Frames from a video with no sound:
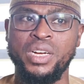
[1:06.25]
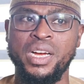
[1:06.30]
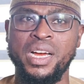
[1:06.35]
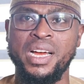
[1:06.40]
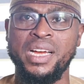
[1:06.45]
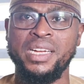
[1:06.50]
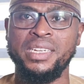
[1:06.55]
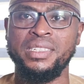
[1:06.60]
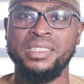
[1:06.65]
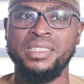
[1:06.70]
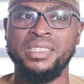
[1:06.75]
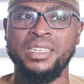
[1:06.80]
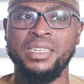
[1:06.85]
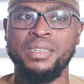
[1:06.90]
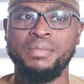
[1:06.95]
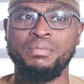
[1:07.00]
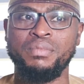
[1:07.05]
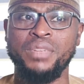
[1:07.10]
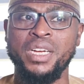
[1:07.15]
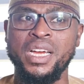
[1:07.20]
And
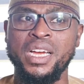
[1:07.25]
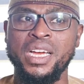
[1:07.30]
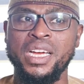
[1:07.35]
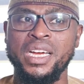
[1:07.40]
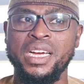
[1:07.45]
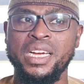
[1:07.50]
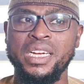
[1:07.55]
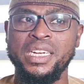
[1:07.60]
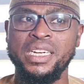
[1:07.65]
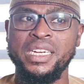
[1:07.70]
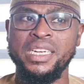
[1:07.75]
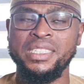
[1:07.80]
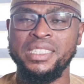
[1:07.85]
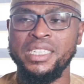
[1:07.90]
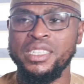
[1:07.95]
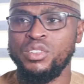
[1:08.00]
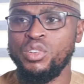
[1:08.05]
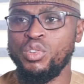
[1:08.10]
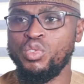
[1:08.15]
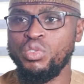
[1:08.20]
um,
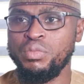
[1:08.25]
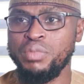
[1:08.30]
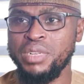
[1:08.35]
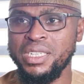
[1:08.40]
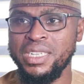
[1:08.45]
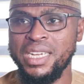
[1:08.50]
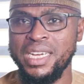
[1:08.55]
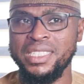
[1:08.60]
it's a document